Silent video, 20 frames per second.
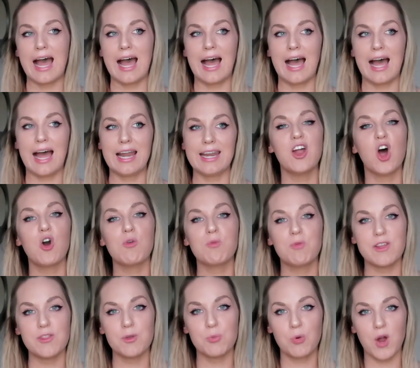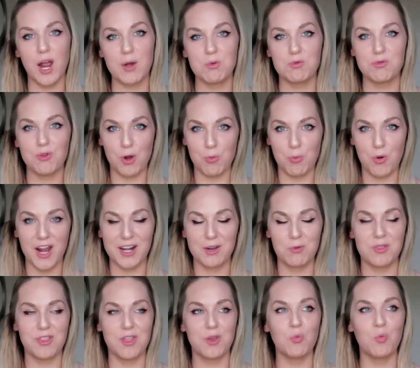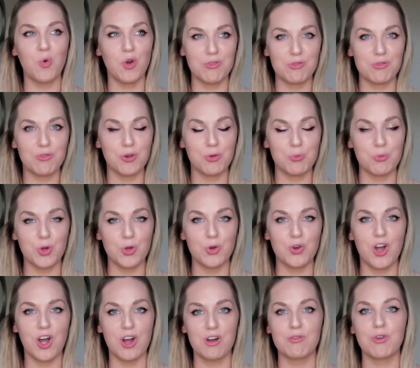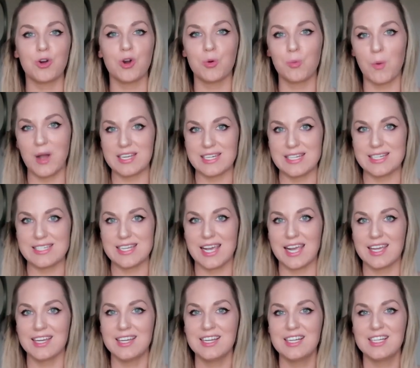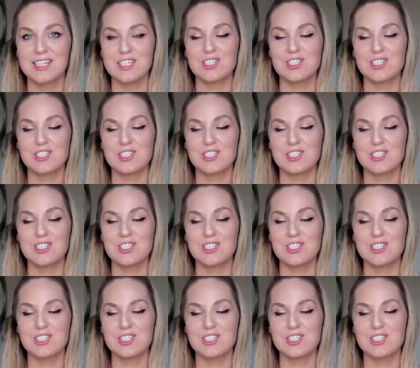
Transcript: and hopefully the bride would fall pregnant within one full moon of her wedding day.